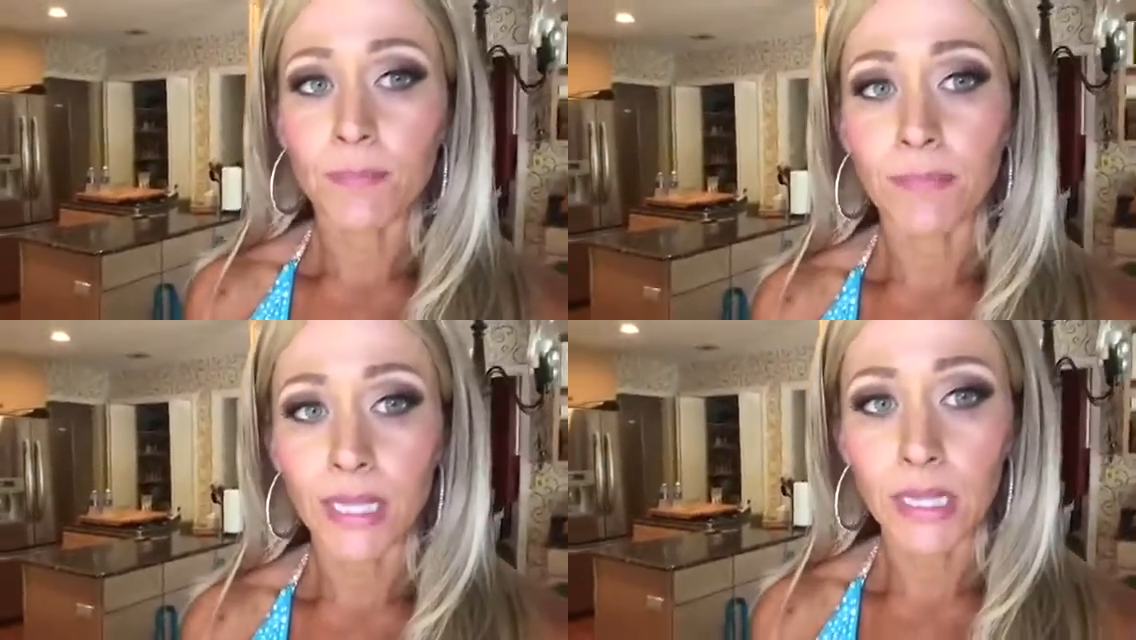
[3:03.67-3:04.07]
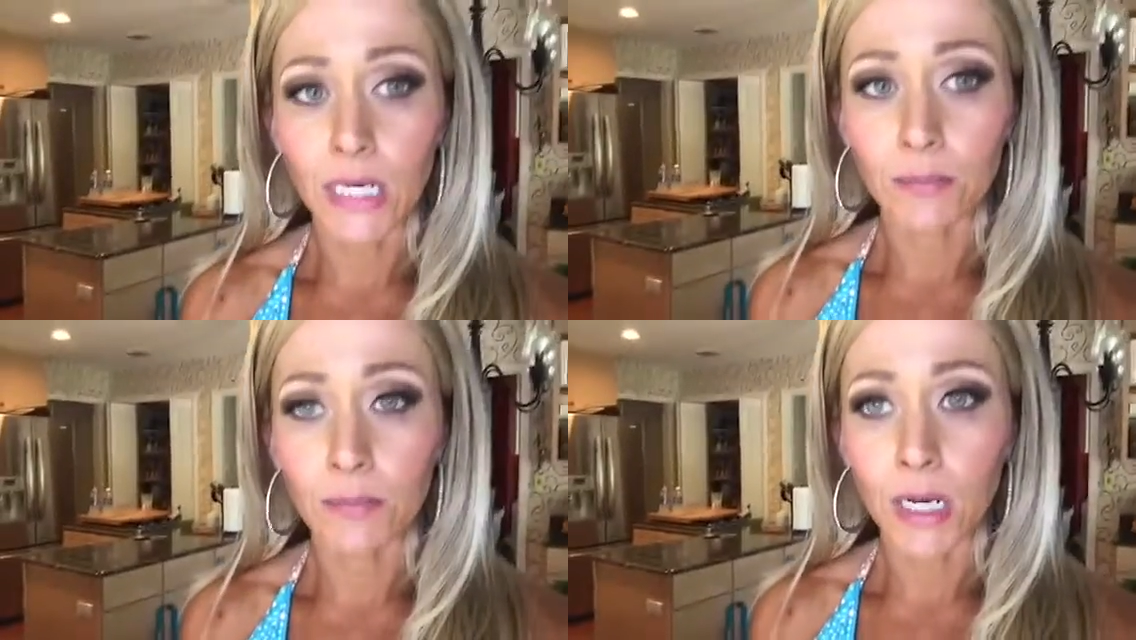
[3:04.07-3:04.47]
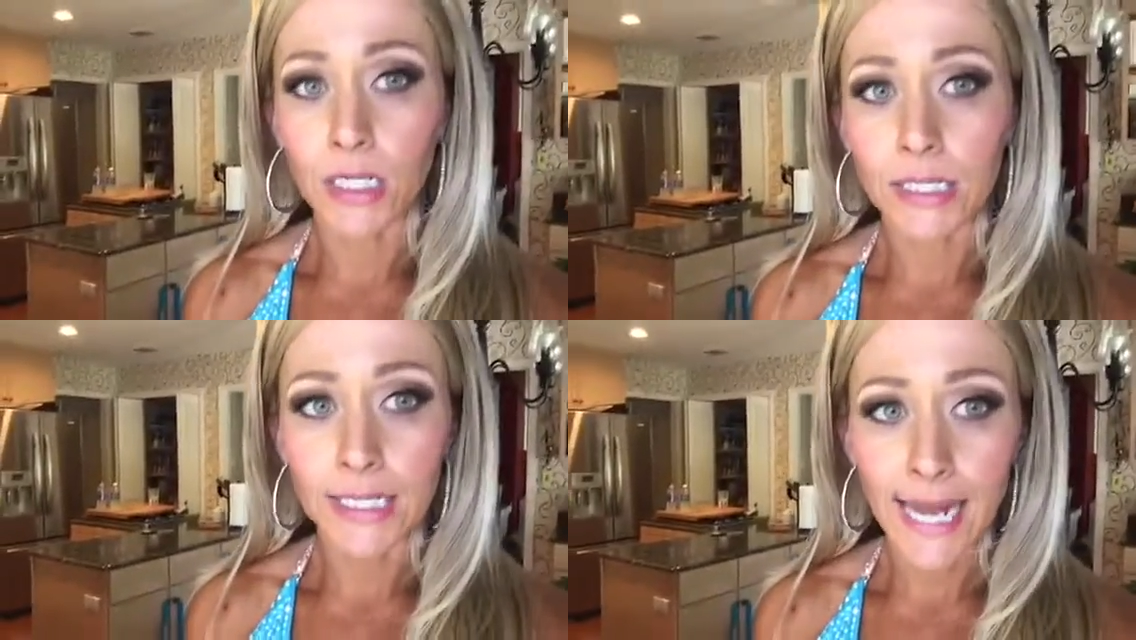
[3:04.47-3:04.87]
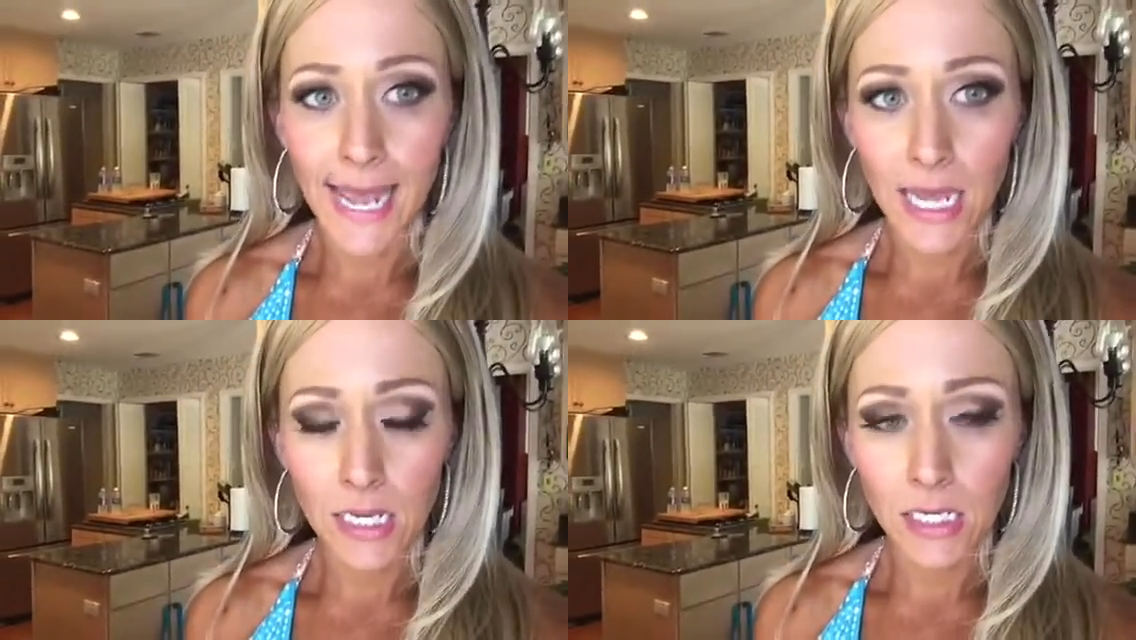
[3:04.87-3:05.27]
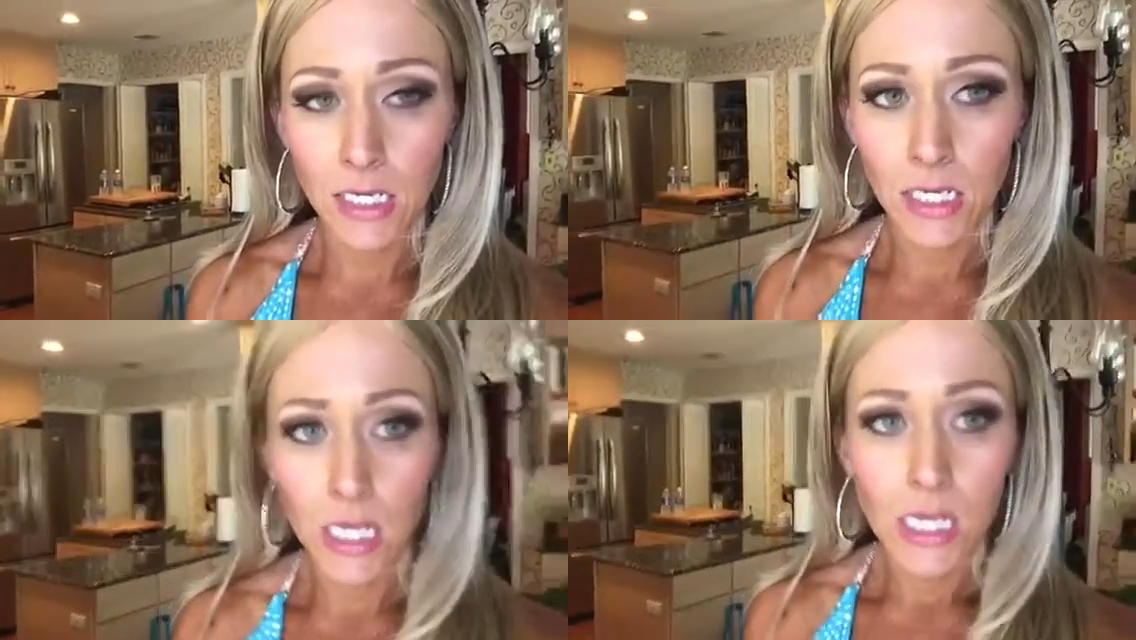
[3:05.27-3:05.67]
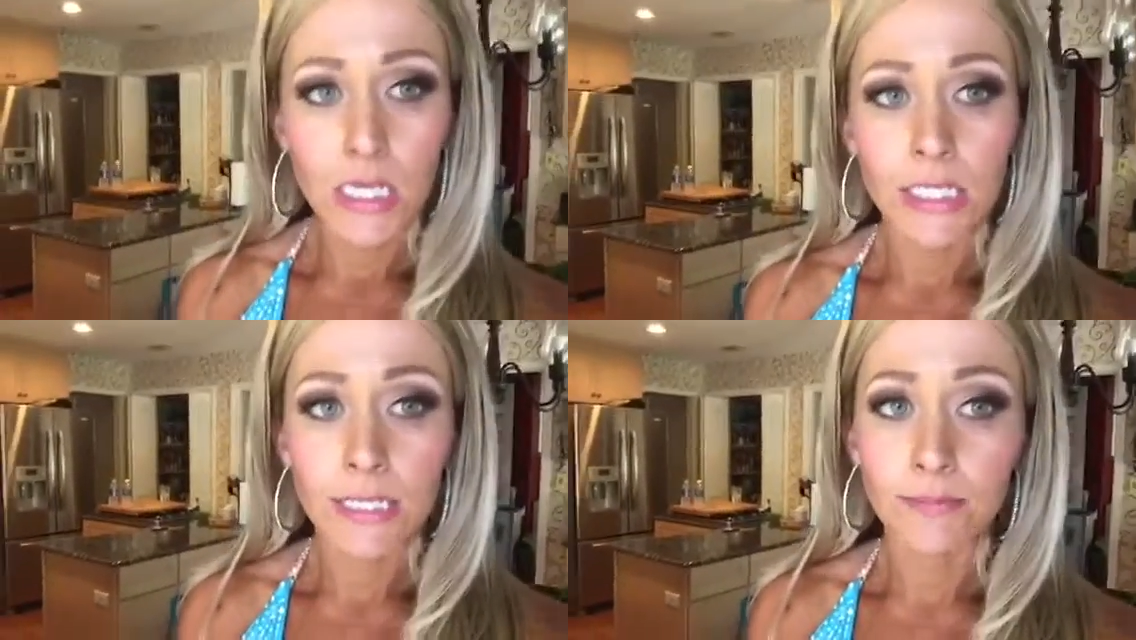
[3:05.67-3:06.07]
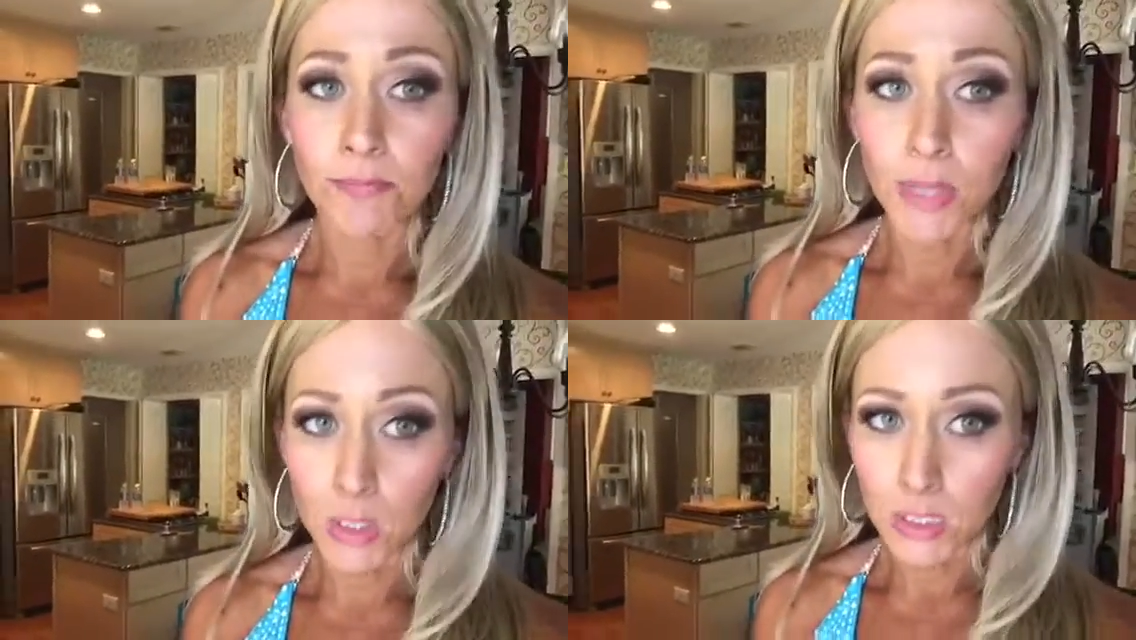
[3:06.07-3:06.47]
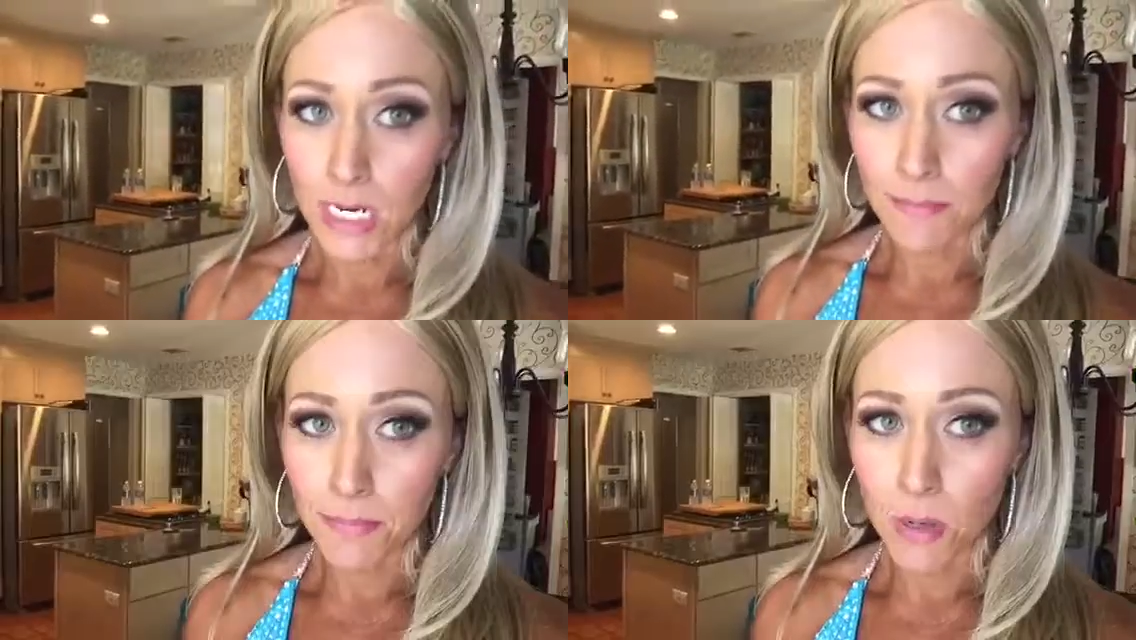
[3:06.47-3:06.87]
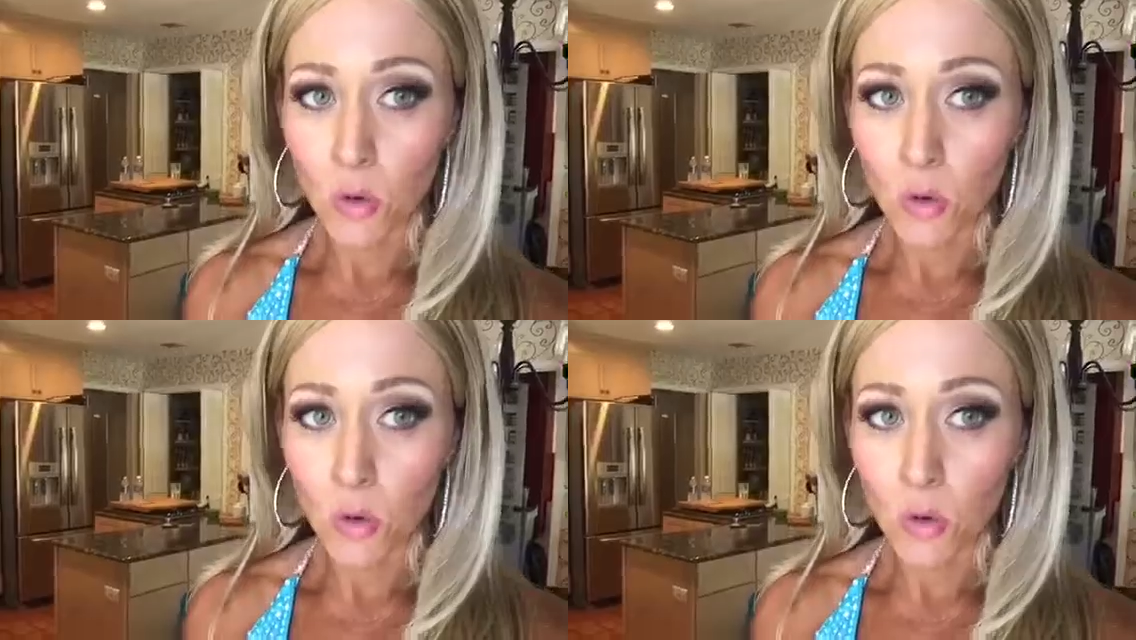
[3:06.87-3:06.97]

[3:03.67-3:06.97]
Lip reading: Made them a snack, spilled up